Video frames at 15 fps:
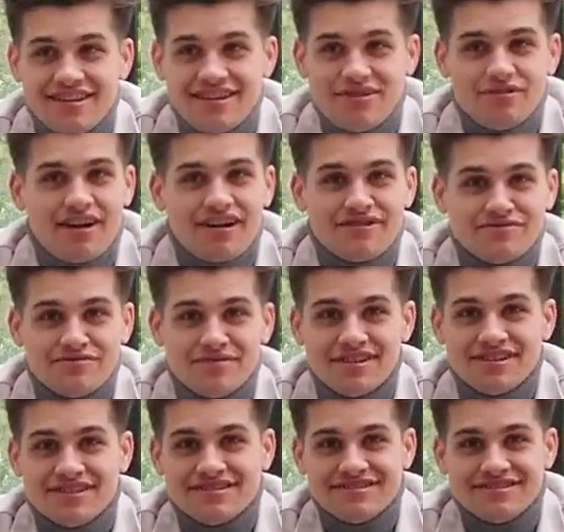You have,
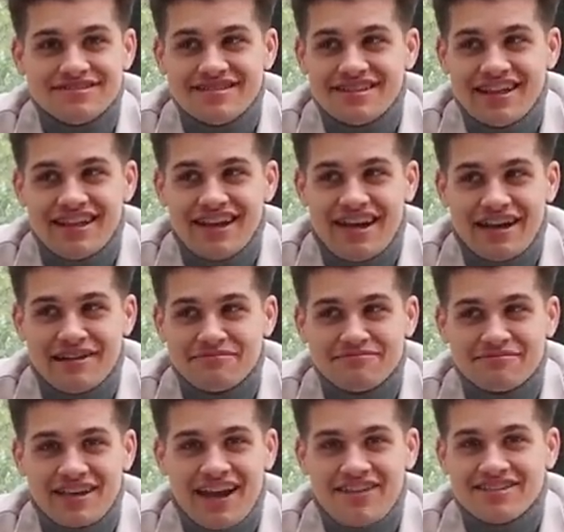but I
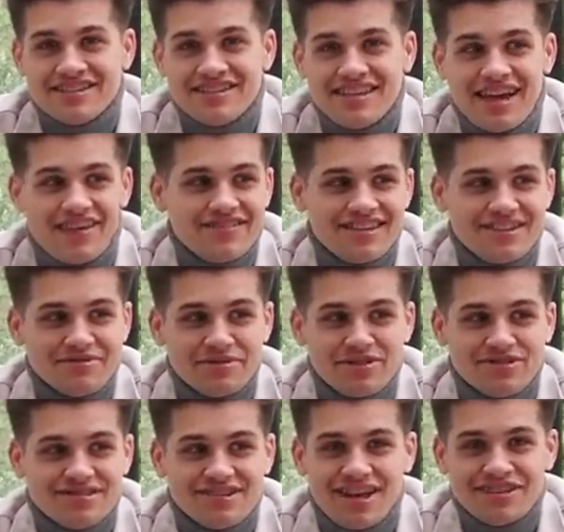guarantee everything will be
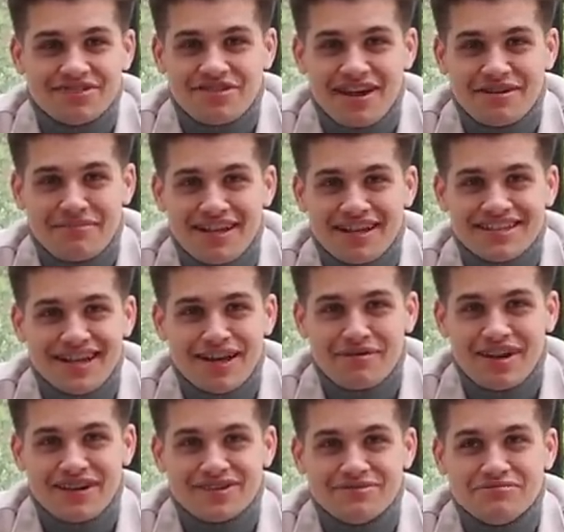all changed around by the time
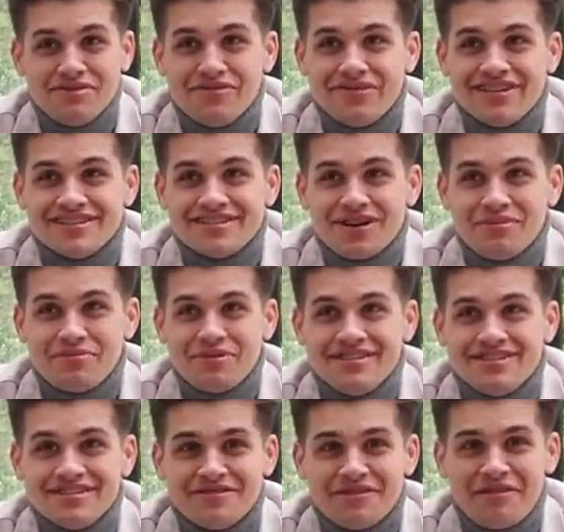you actually move in and start
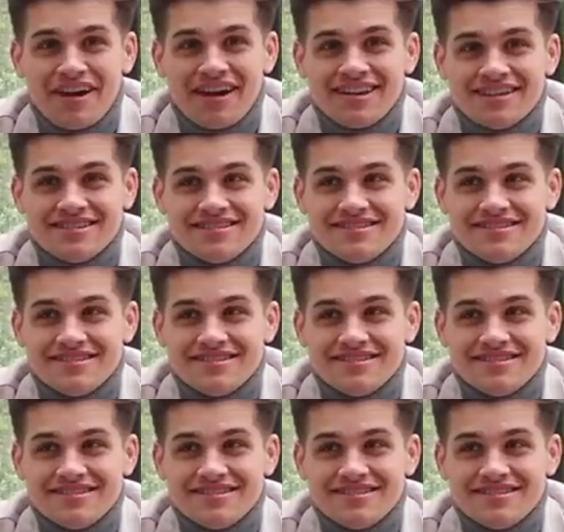putting stuff away.